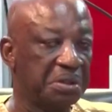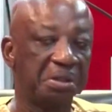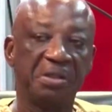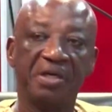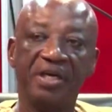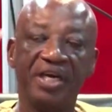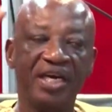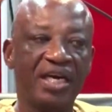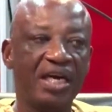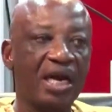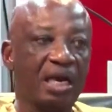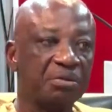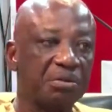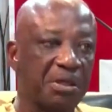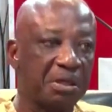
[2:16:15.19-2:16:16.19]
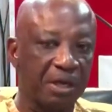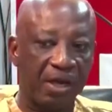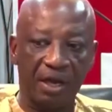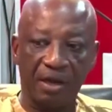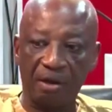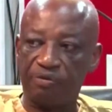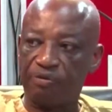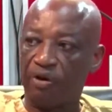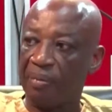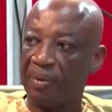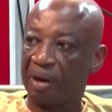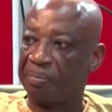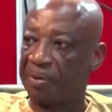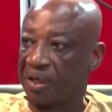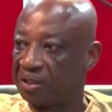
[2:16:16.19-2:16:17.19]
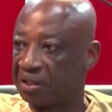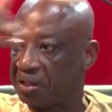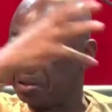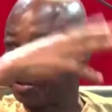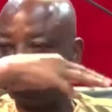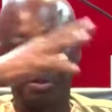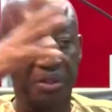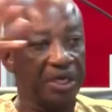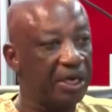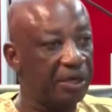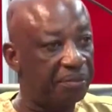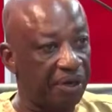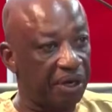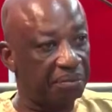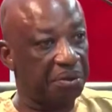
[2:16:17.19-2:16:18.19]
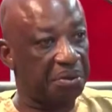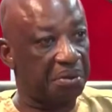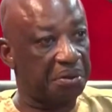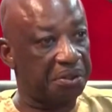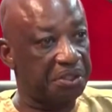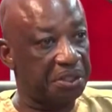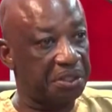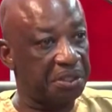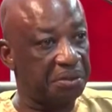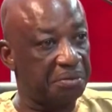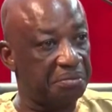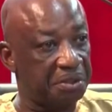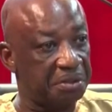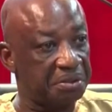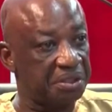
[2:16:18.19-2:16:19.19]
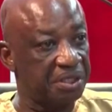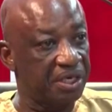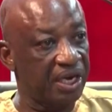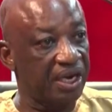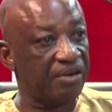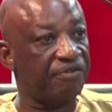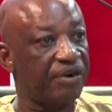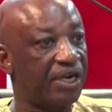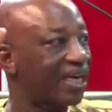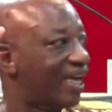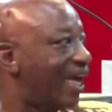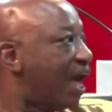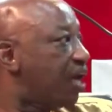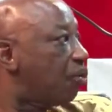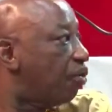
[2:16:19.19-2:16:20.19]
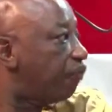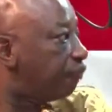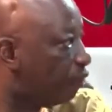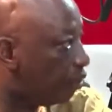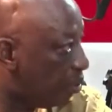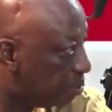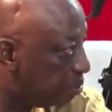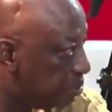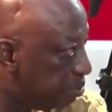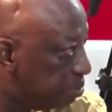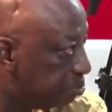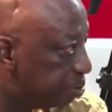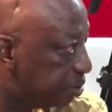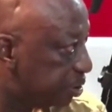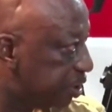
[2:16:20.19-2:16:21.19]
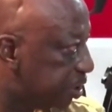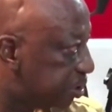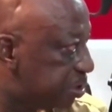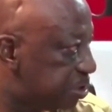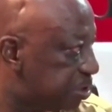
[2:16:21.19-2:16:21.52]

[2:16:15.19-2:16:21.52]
Not a former president, Onyani Bebi, called J.E. Mills, a friend, gang of four projects.